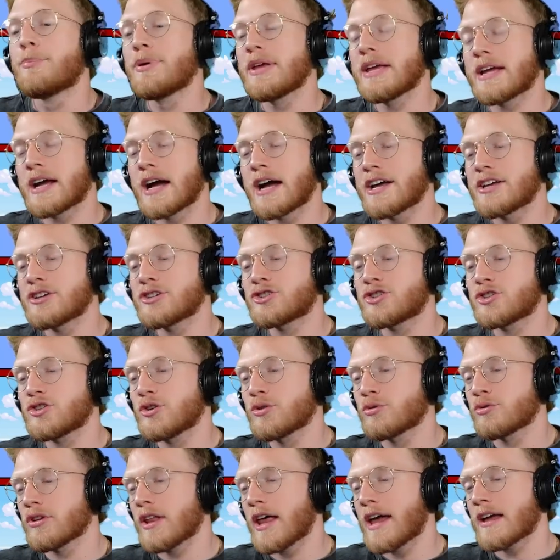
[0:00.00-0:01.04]
because you
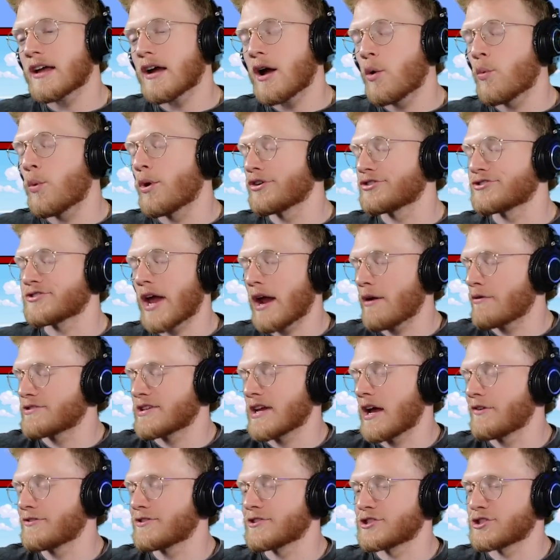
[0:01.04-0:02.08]
were like, oh, well, Siren's
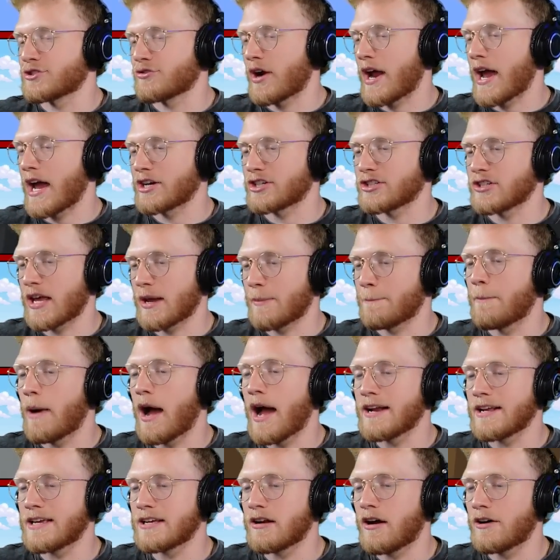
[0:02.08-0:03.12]
house is trash, like
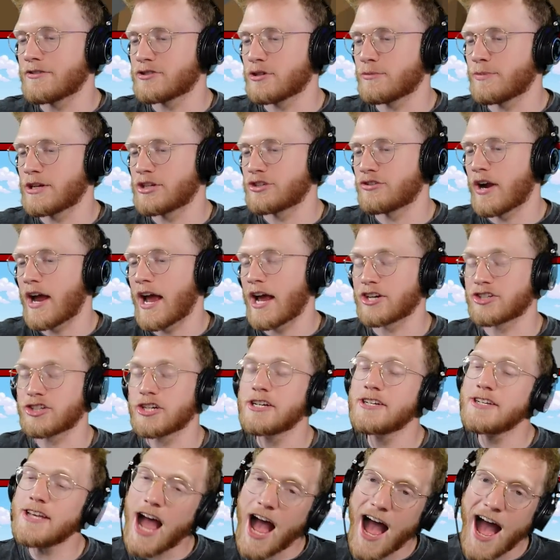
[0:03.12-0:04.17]
mine can also be trash.
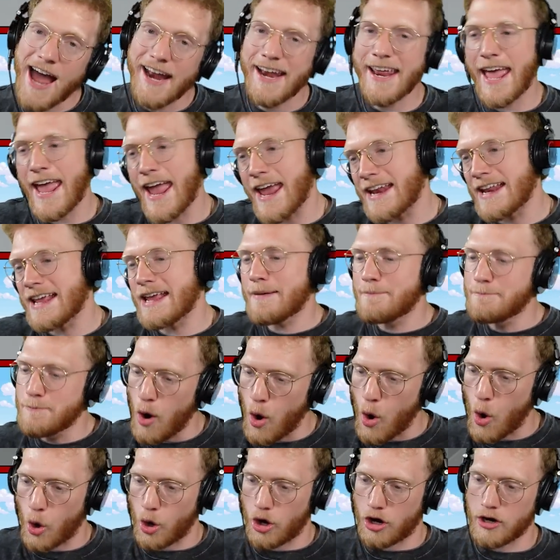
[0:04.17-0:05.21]
Not
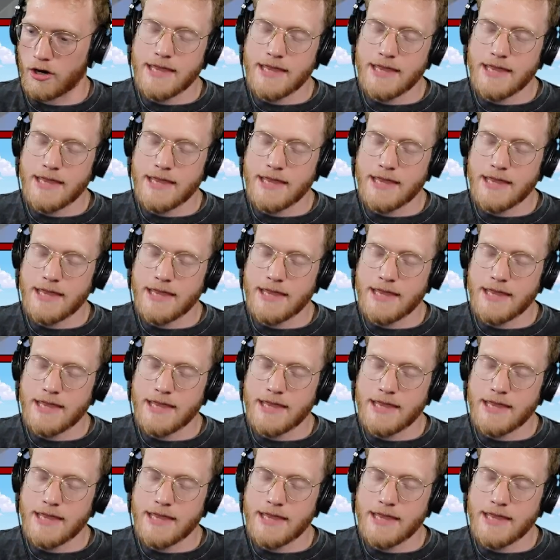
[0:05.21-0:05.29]
anymore.